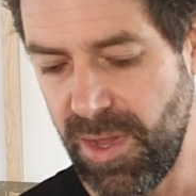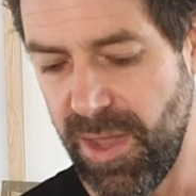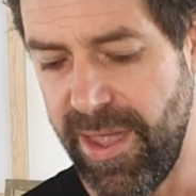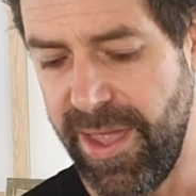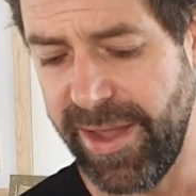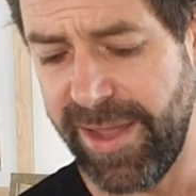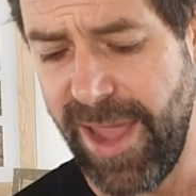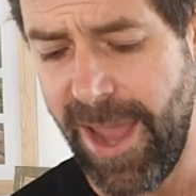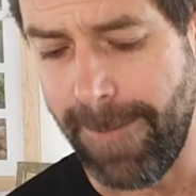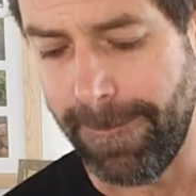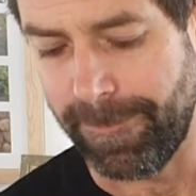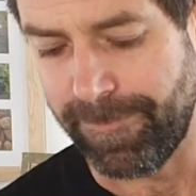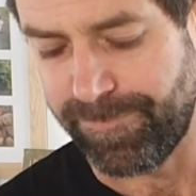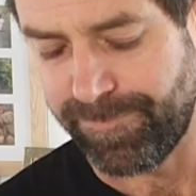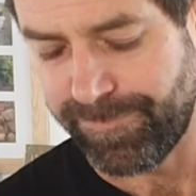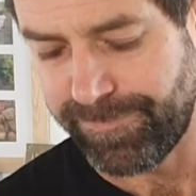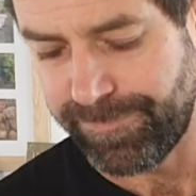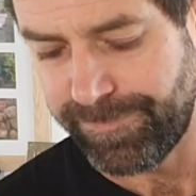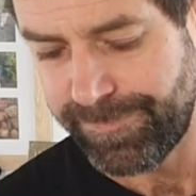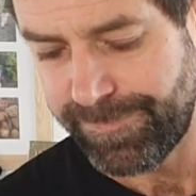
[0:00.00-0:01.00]
Okay,
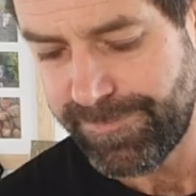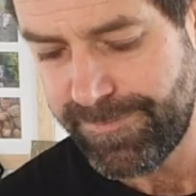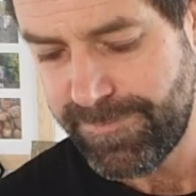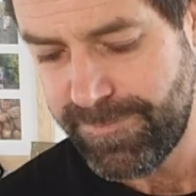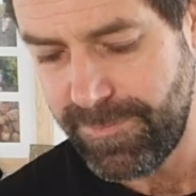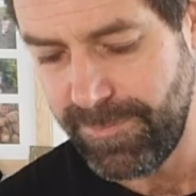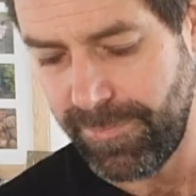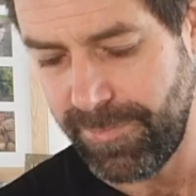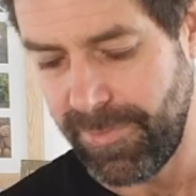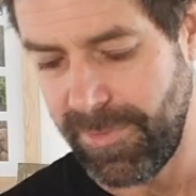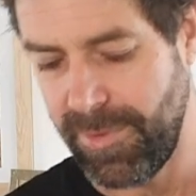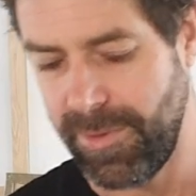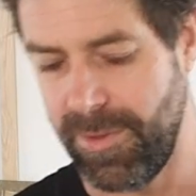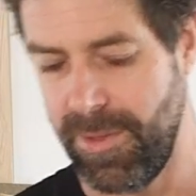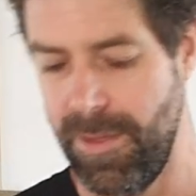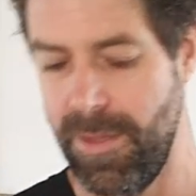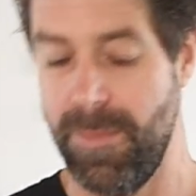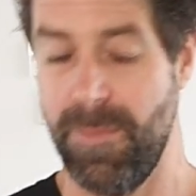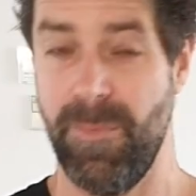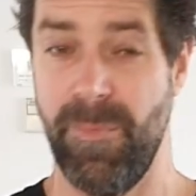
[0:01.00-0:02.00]

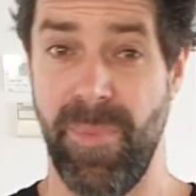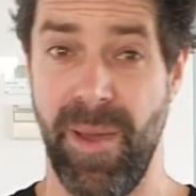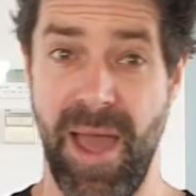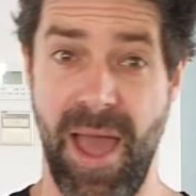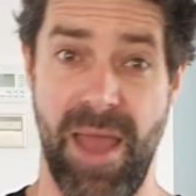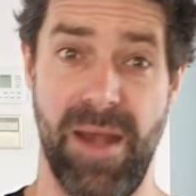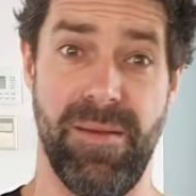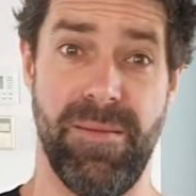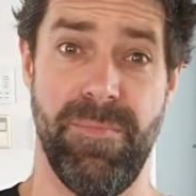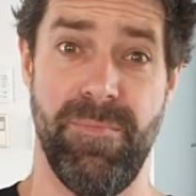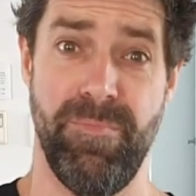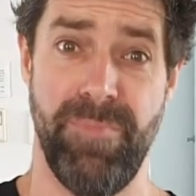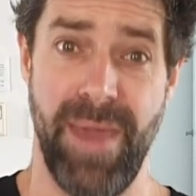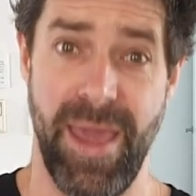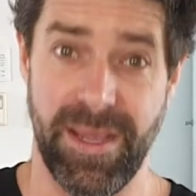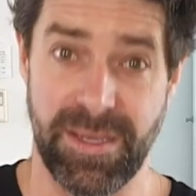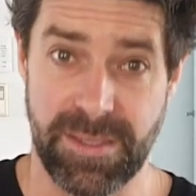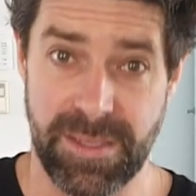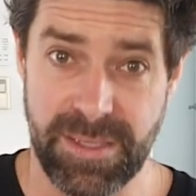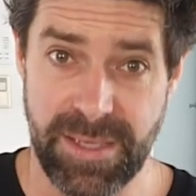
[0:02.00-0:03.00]
but
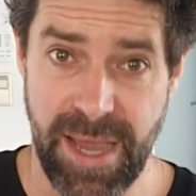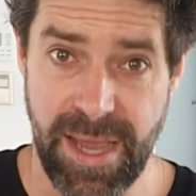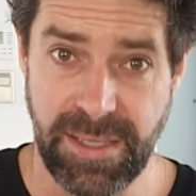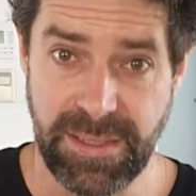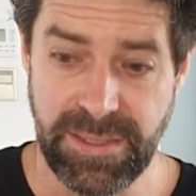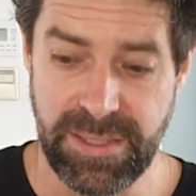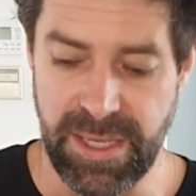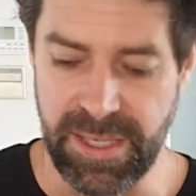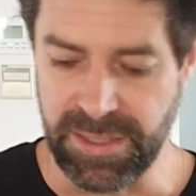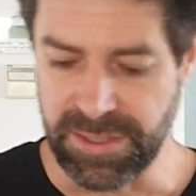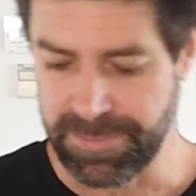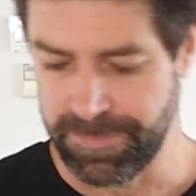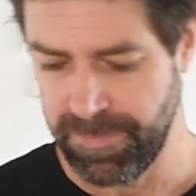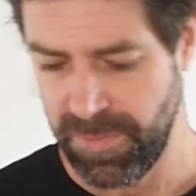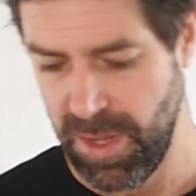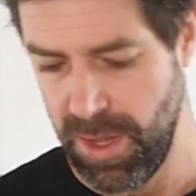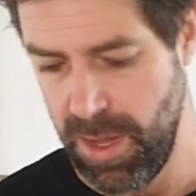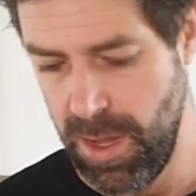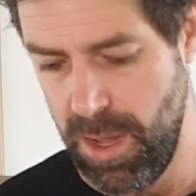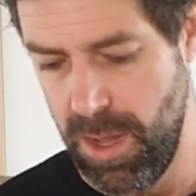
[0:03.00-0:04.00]
back to the taste test.
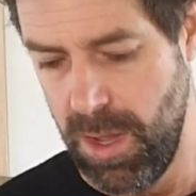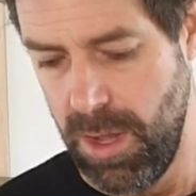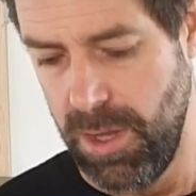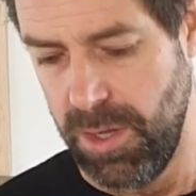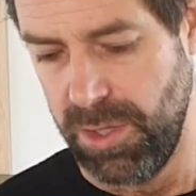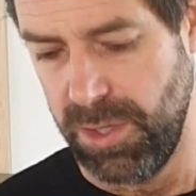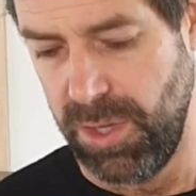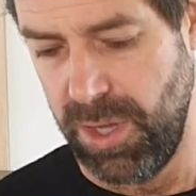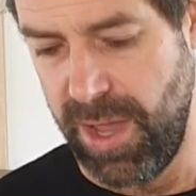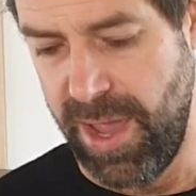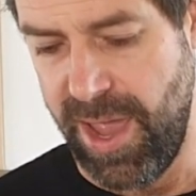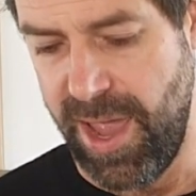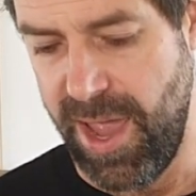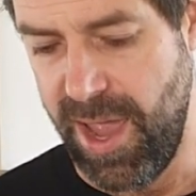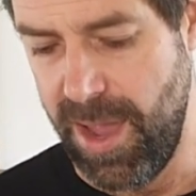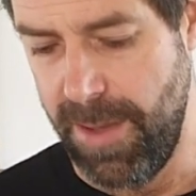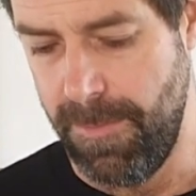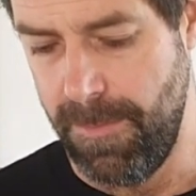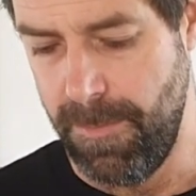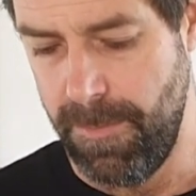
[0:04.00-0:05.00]

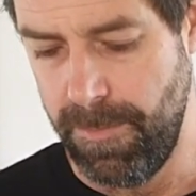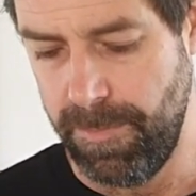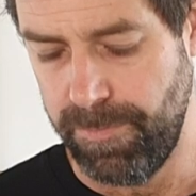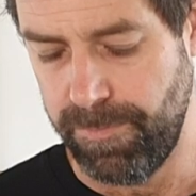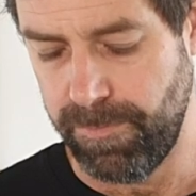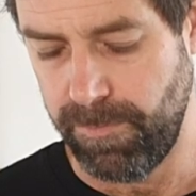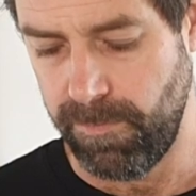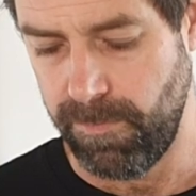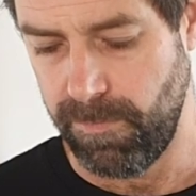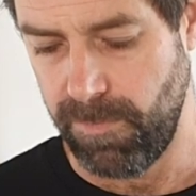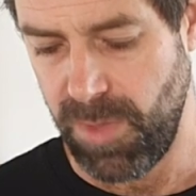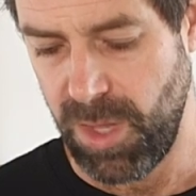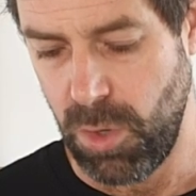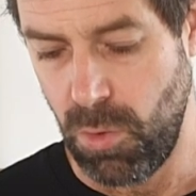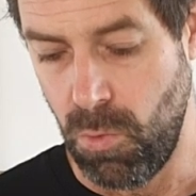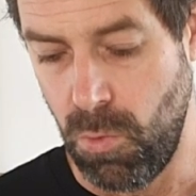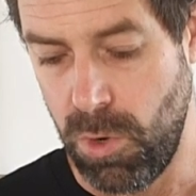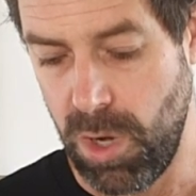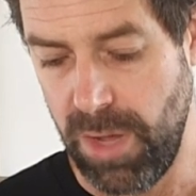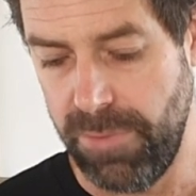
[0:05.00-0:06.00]

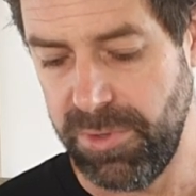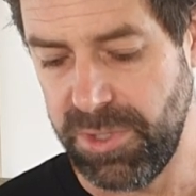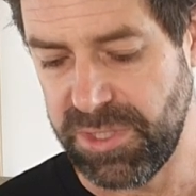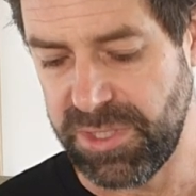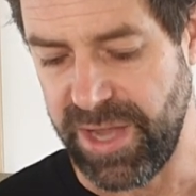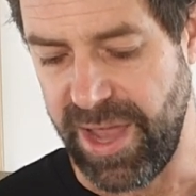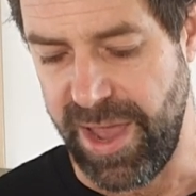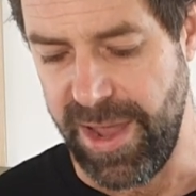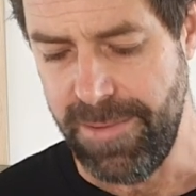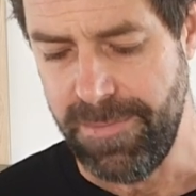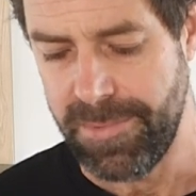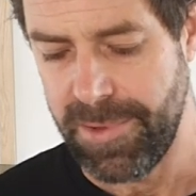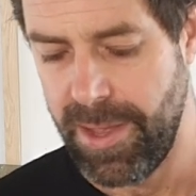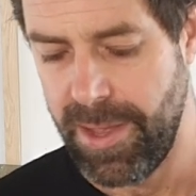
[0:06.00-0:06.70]
What I would say,